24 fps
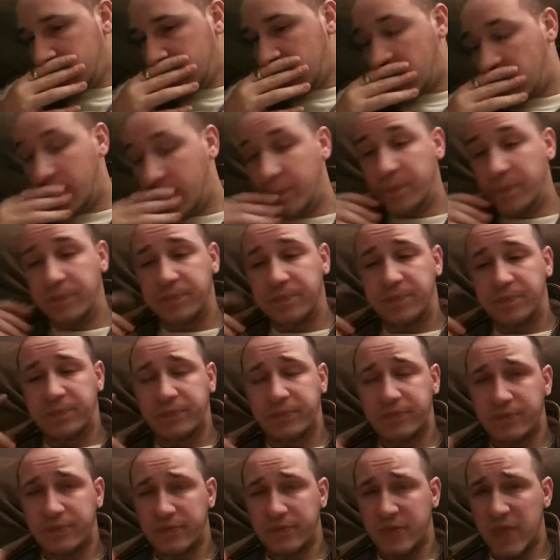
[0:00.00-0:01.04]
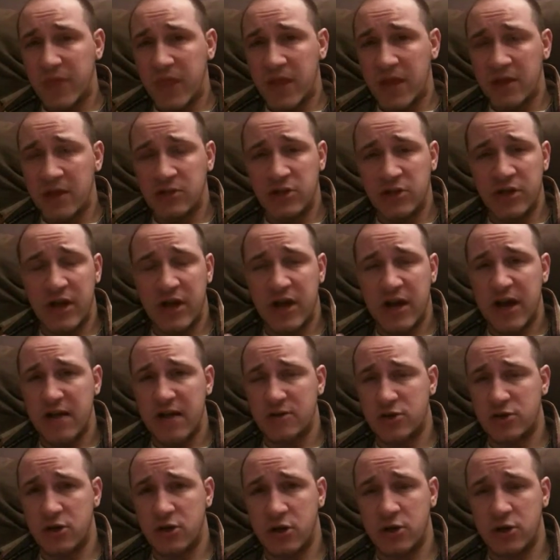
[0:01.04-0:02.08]
Well, so you got to
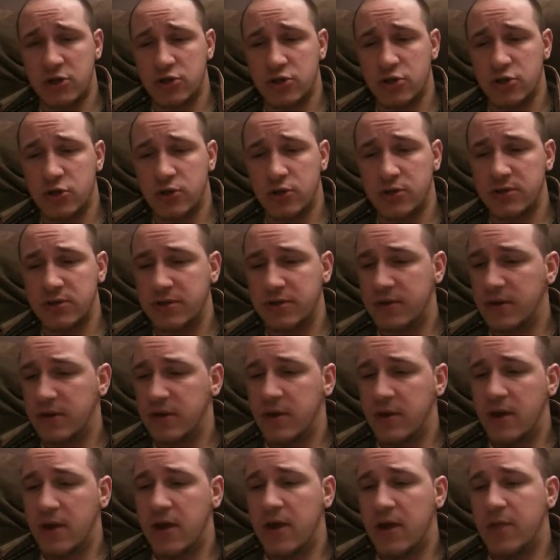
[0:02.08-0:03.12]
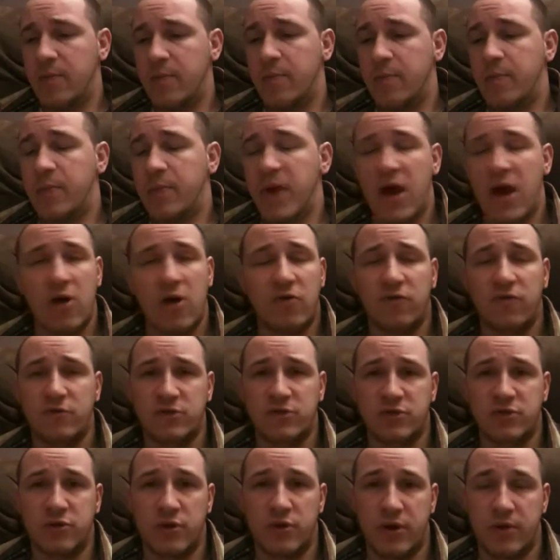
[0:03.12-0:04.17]
have strong controls. Powerful
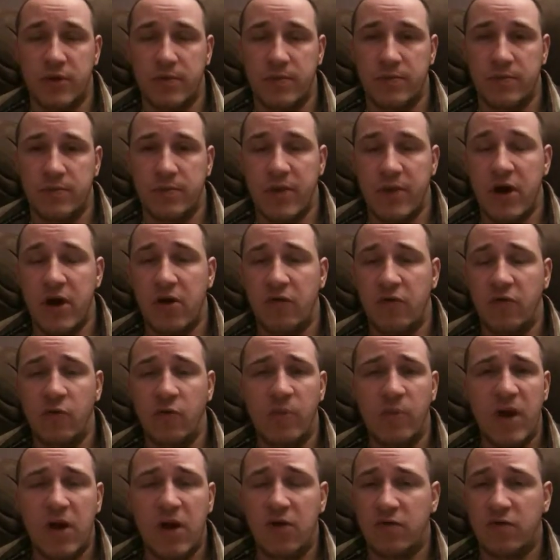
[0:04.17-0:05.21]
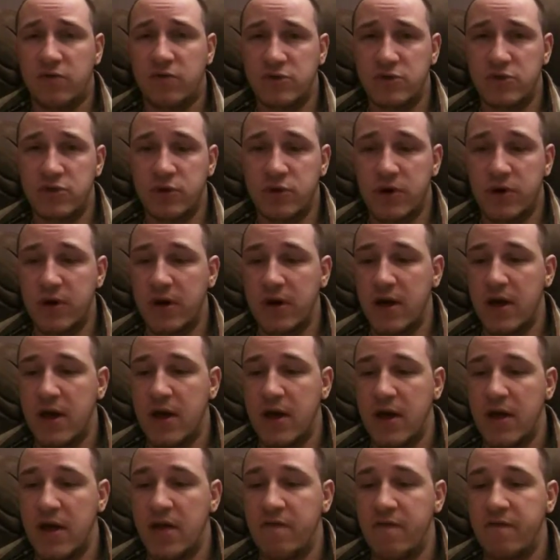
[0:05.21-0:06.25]
story. Powerful story.
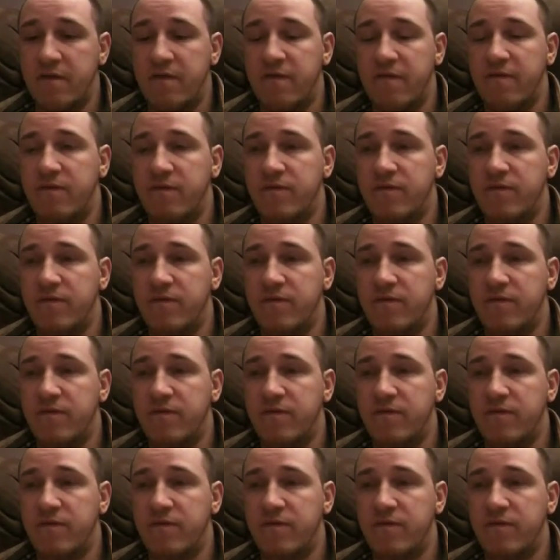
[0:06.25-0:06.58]
If